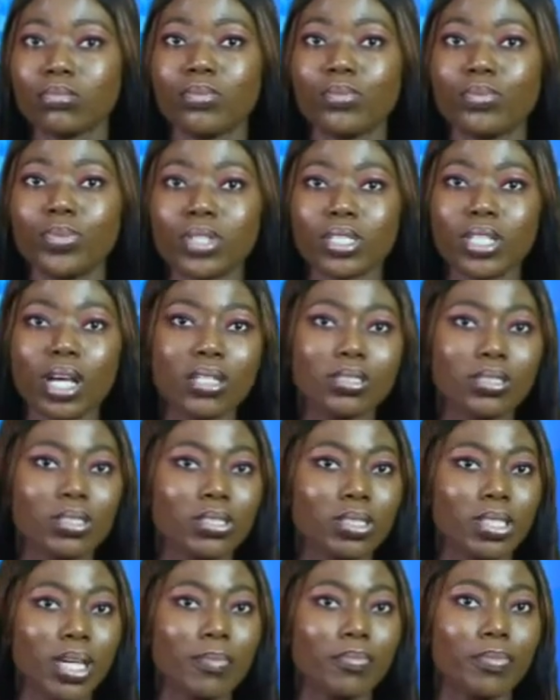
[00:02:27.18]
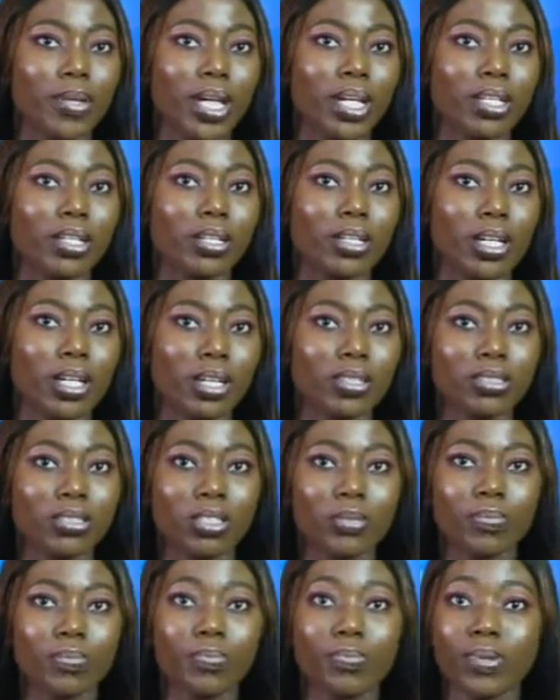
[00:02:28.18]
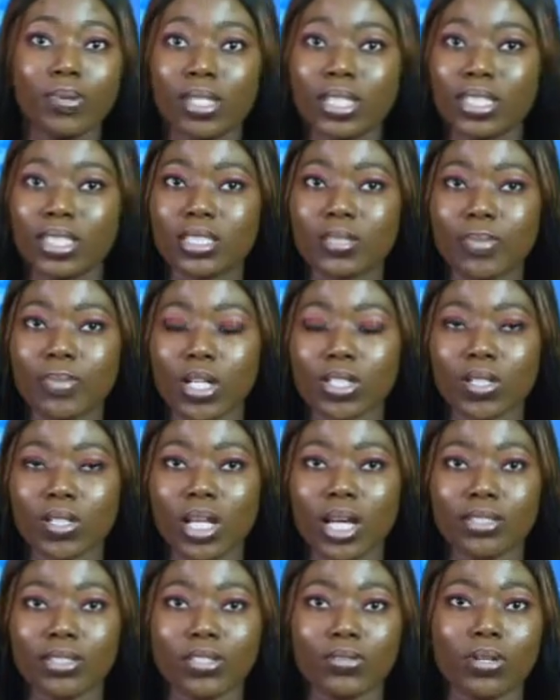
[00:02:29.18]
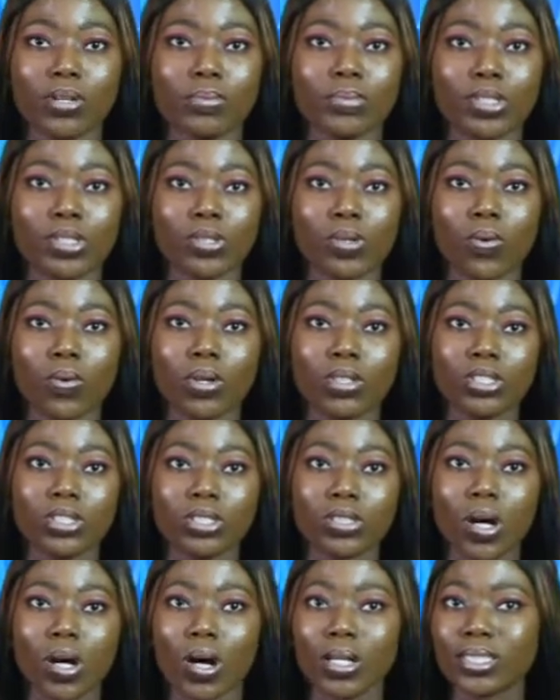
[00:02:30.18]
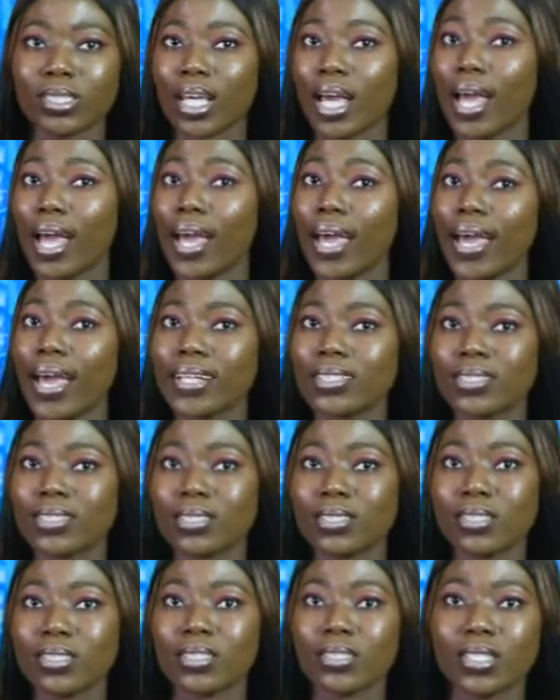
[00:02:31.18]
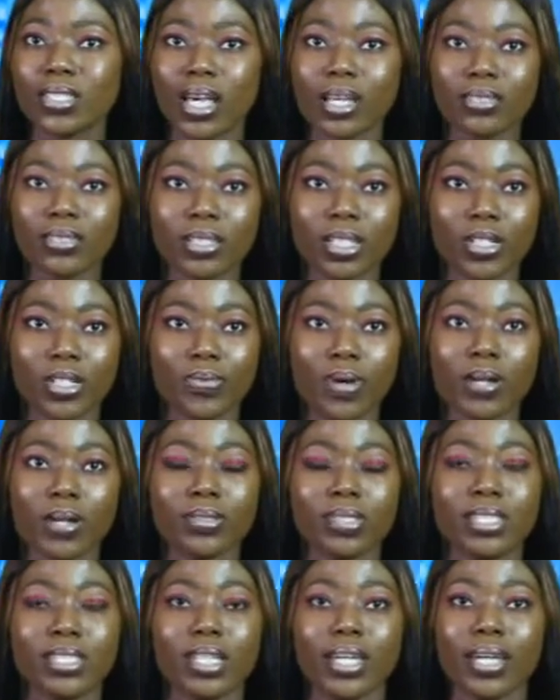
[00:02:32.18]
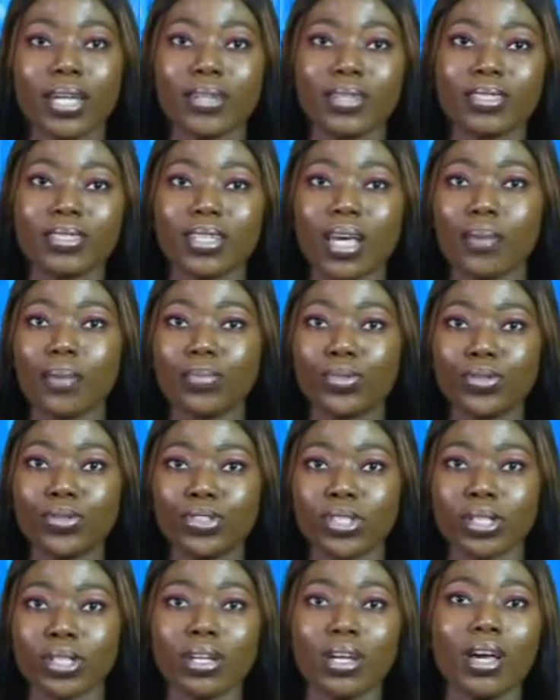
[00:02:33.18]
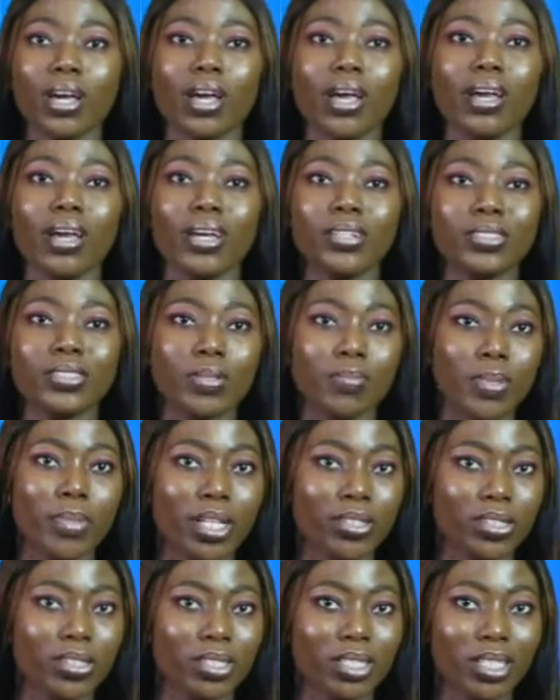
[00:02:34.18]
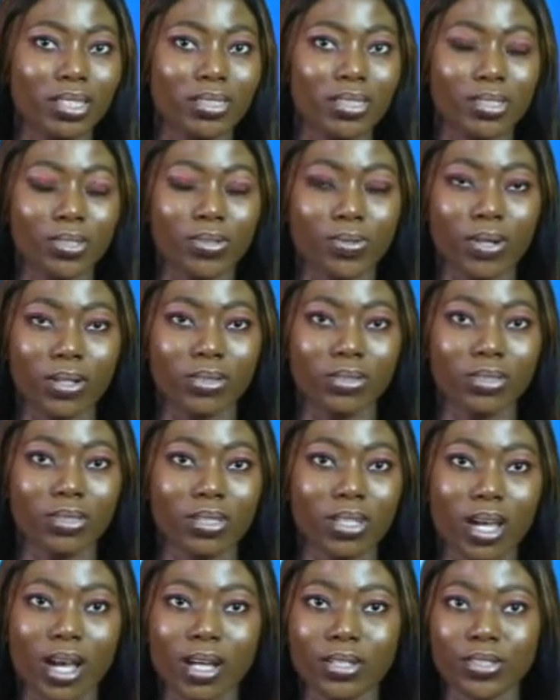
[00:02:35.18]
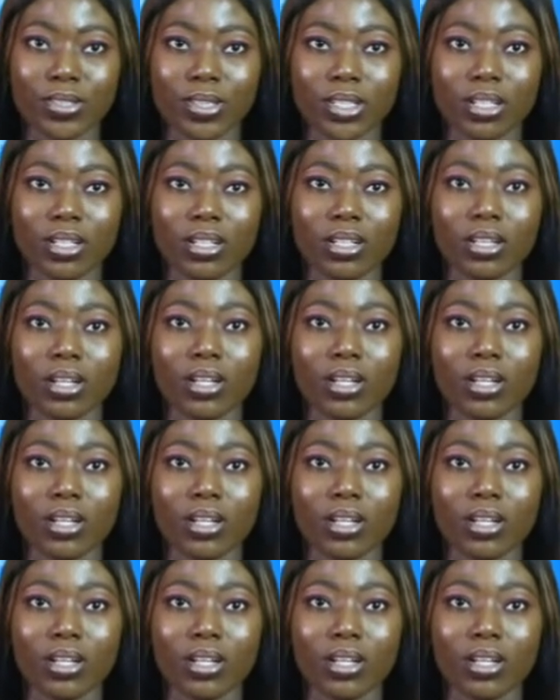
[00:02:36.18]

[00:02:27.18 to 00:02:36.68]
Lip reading: Protesters campaigning against the Police Special Anti-Robbery Squad SARS exercises yesterday grounded Lagos, Abuja, and some major cities across the country.